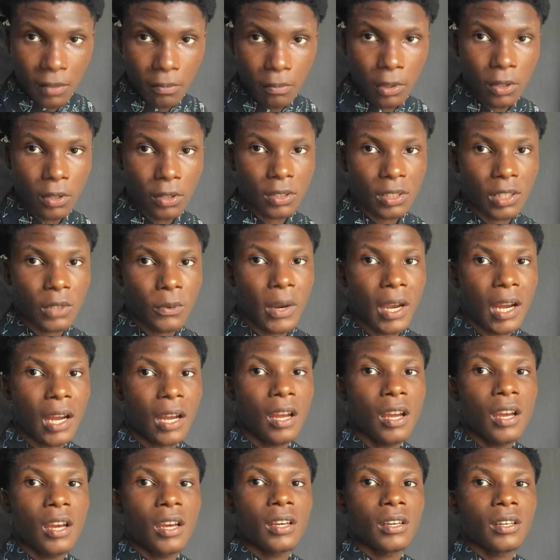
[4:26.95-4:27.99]
because the
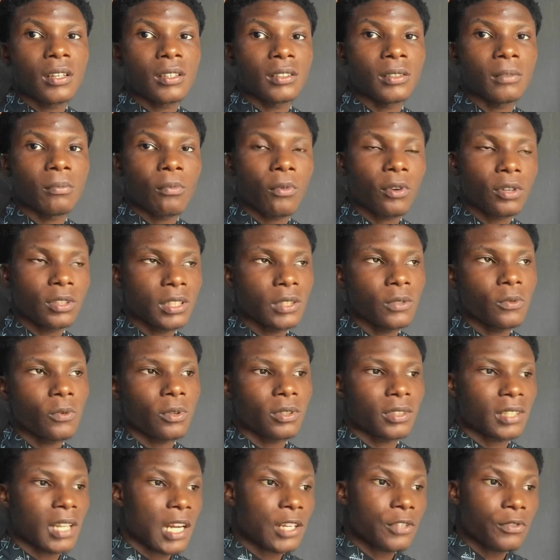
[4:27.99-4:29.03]
money
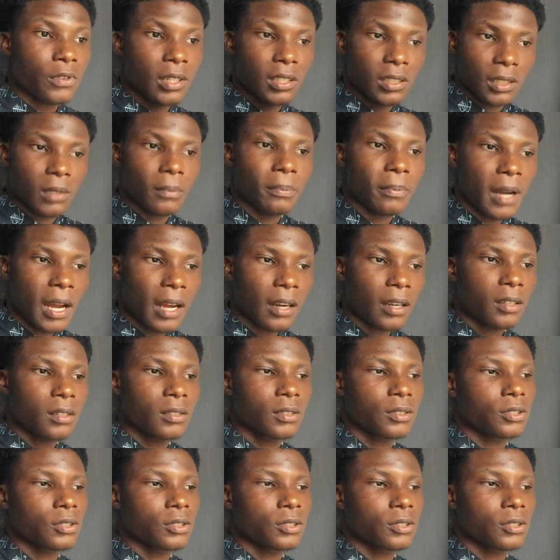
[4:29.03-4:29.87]
was actually in the bank.